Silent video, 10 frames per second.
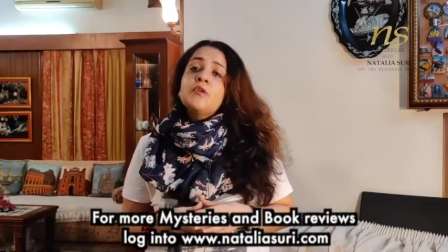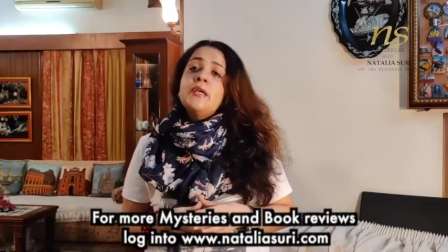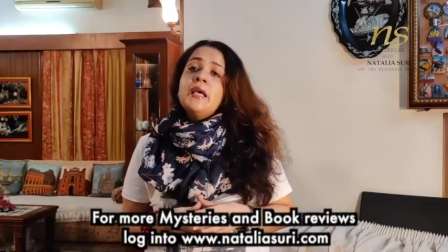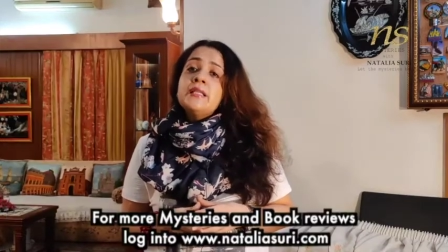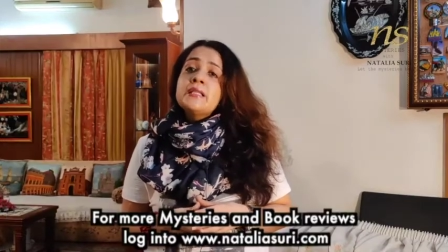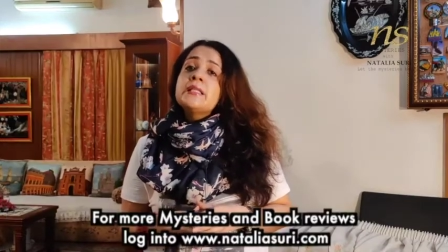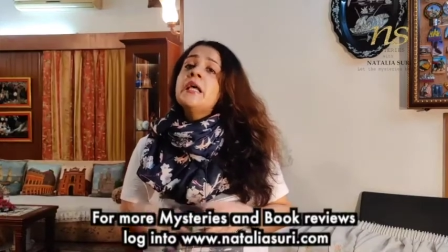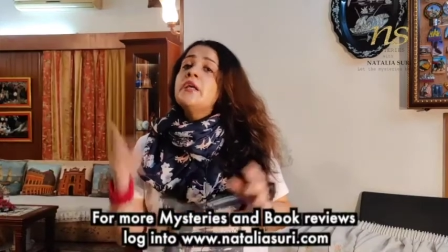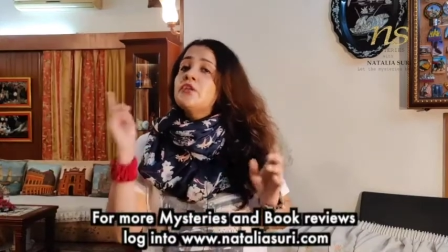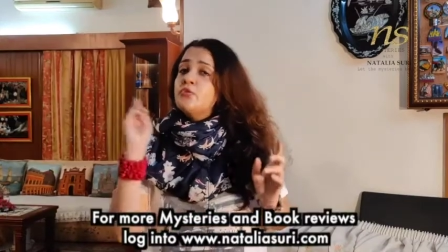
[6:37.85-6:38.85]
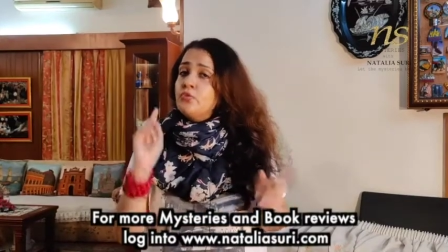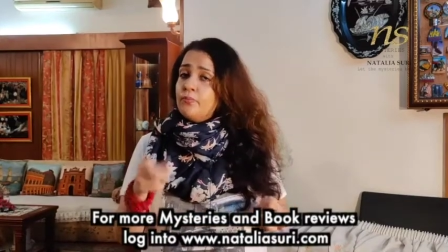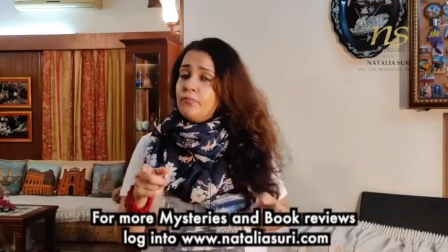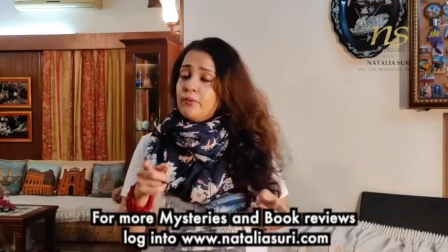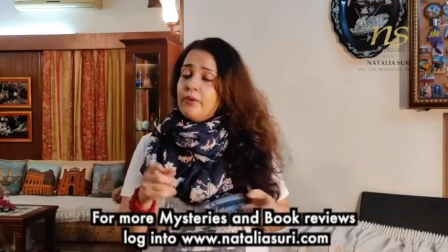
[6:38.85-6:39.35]
So yes, do
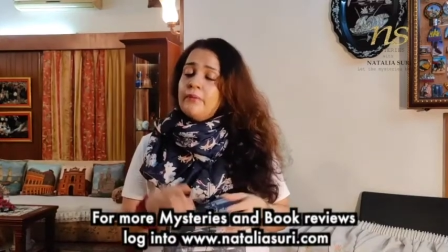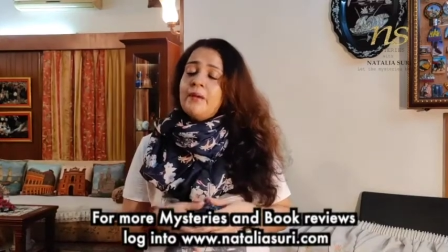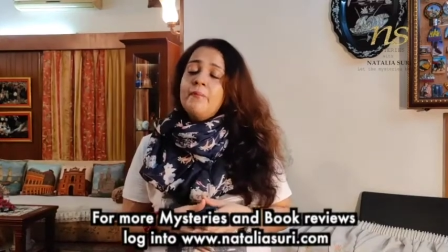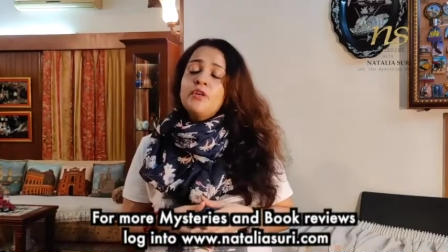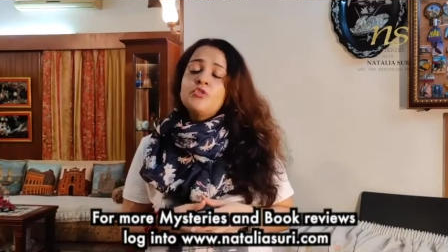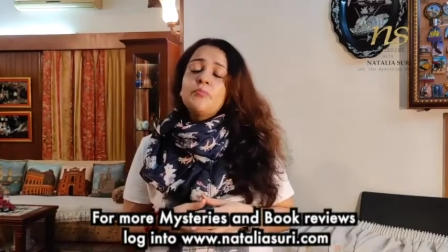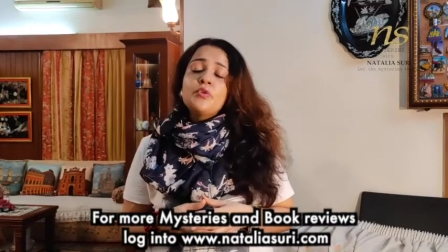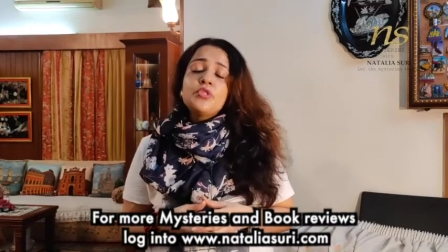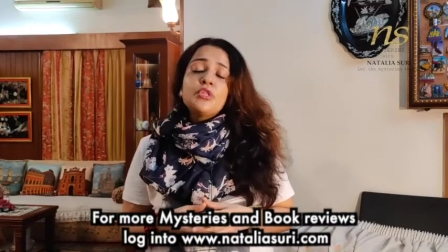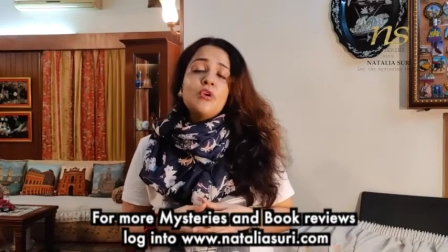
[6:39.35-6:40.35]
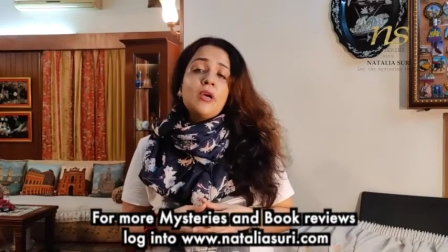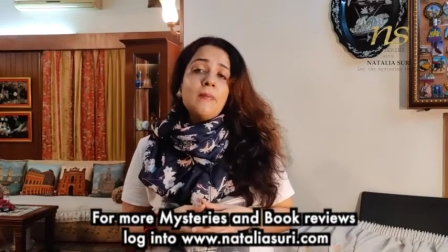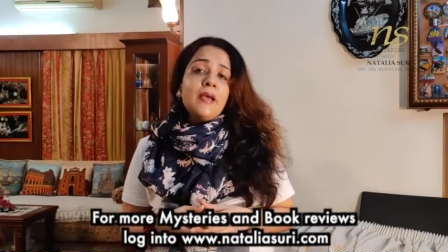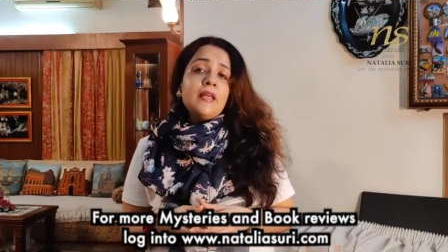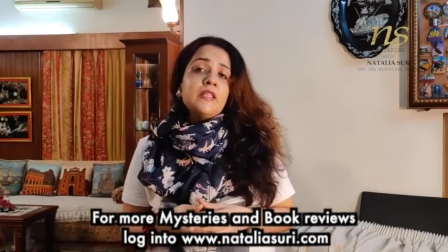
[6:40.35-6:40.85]
remember to post in your
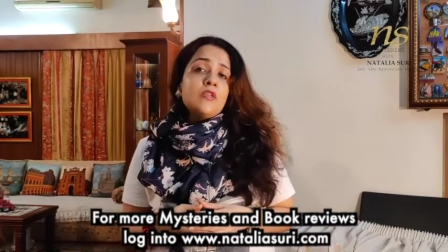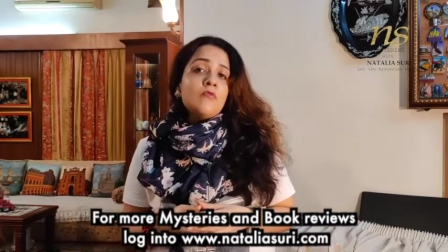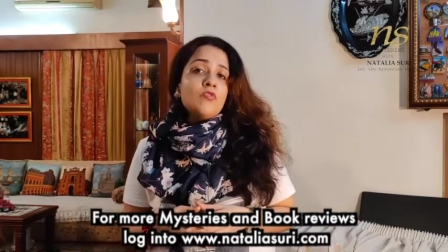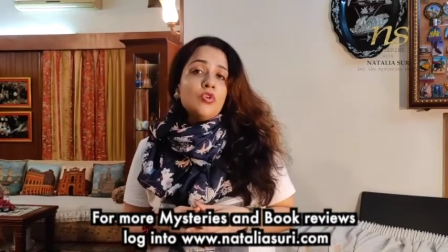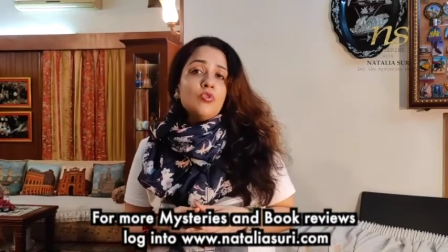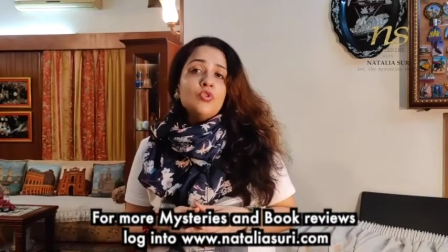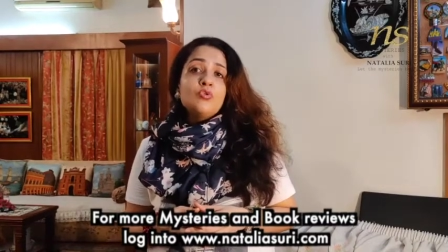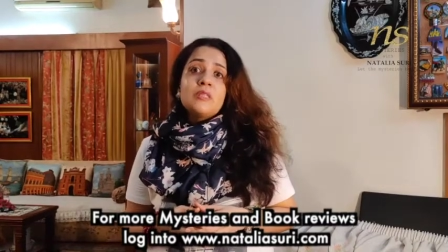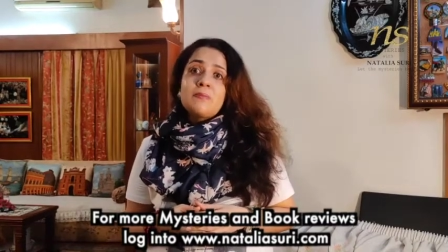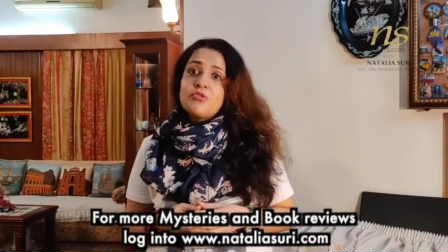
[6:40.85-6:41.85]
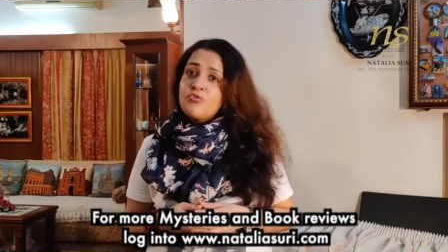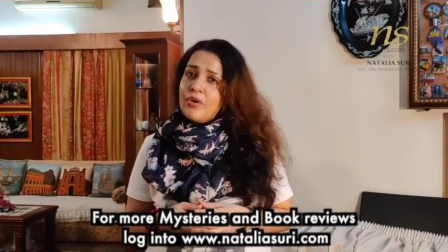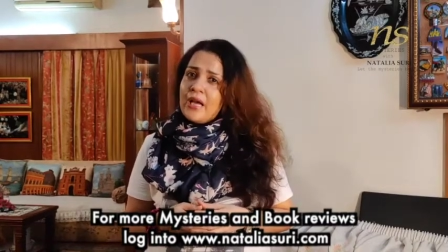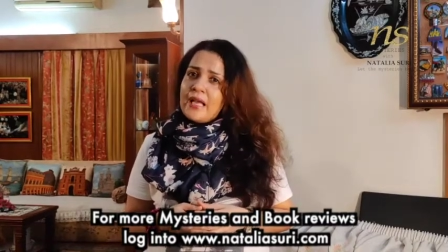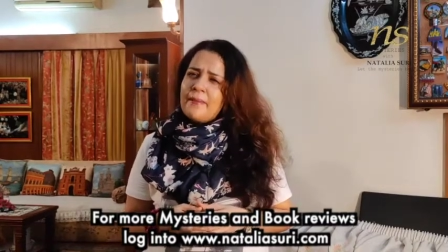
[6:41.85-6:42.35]
comments, your views, Do
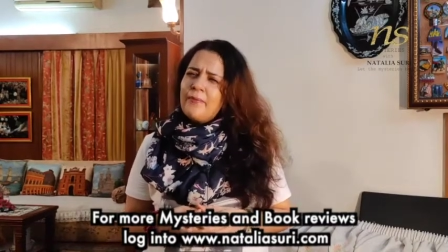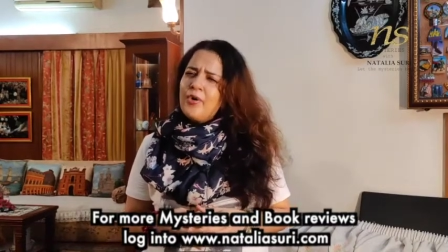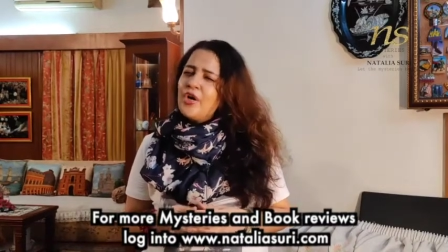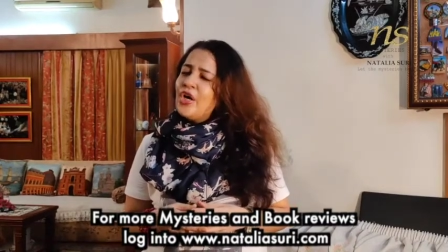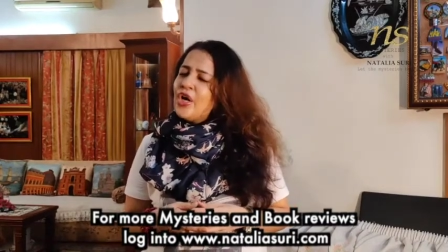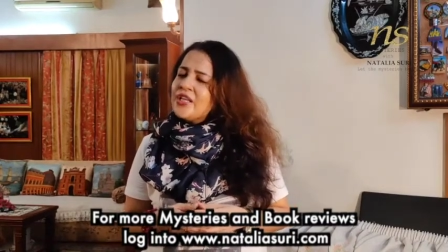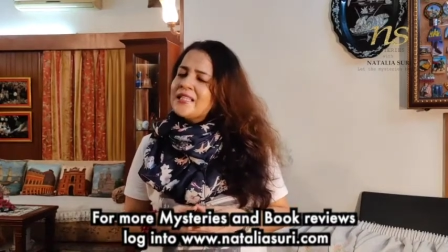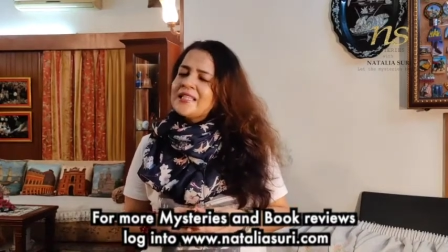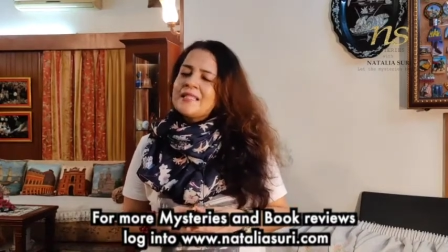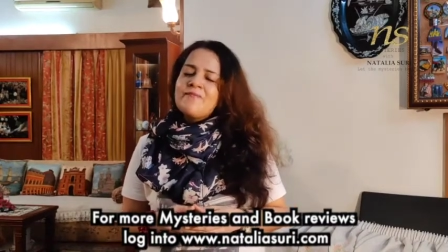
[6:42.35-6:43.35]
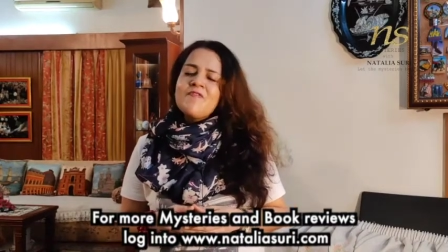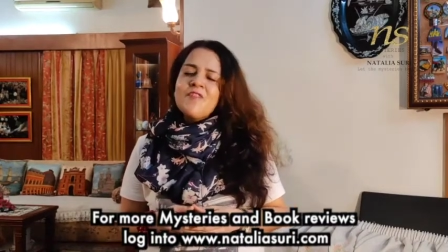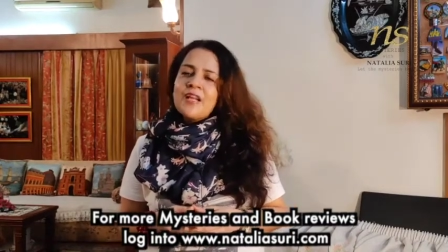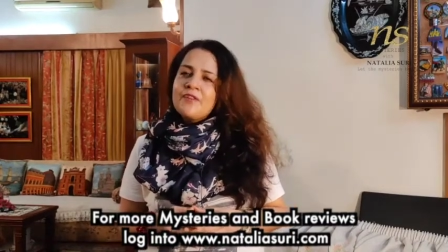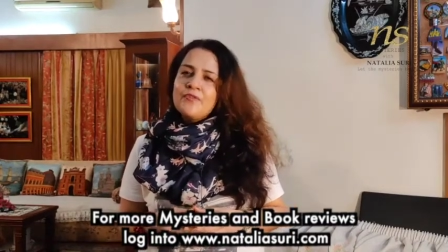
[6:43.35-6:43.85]
subscribe because it's
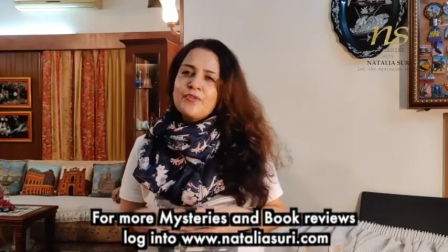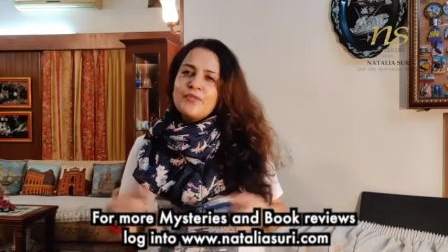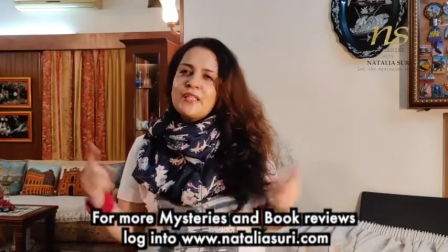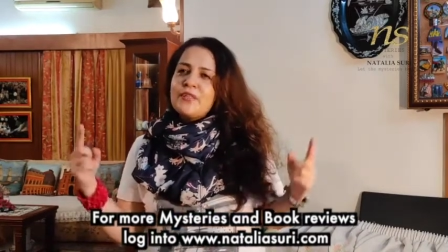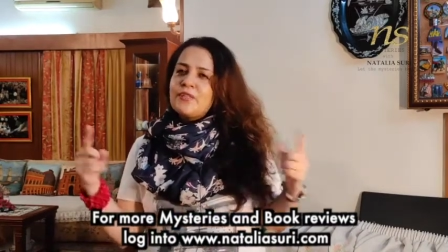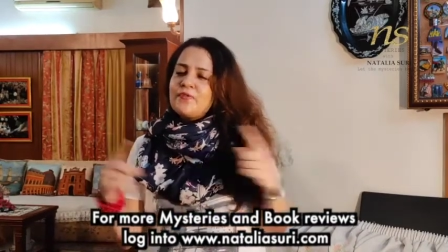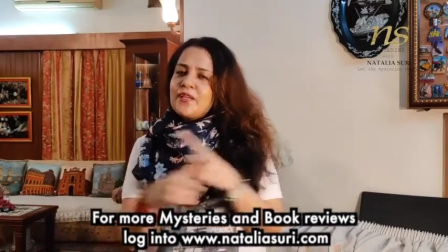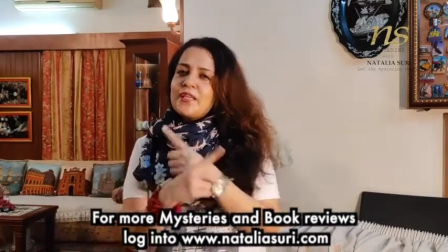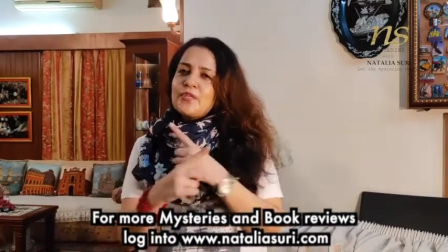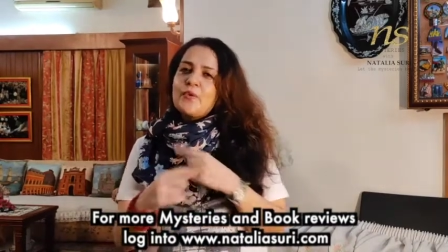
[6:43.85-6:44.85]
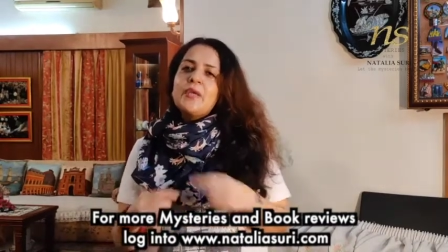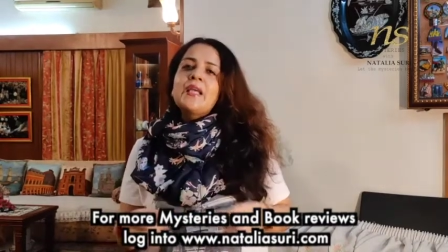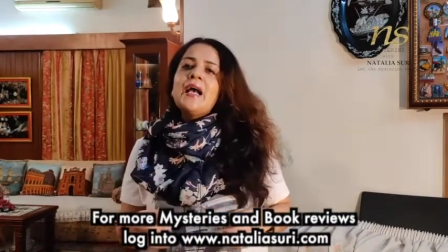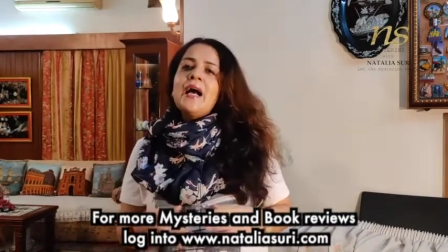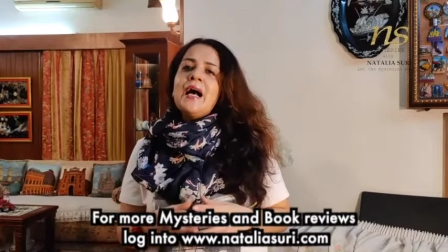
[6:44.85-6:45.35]
wonderful to see those figures going
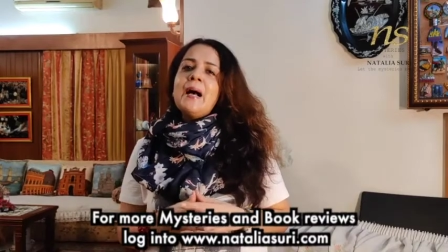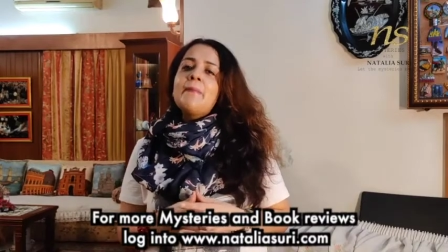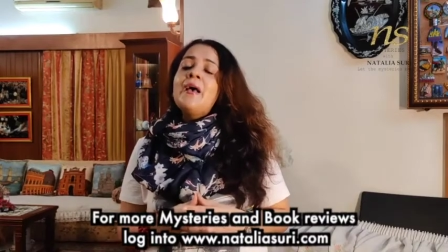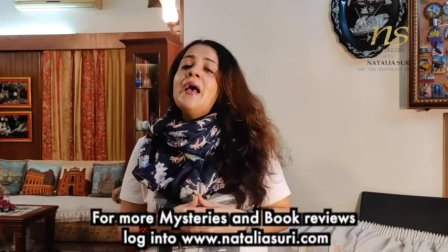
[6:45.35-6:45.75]
up.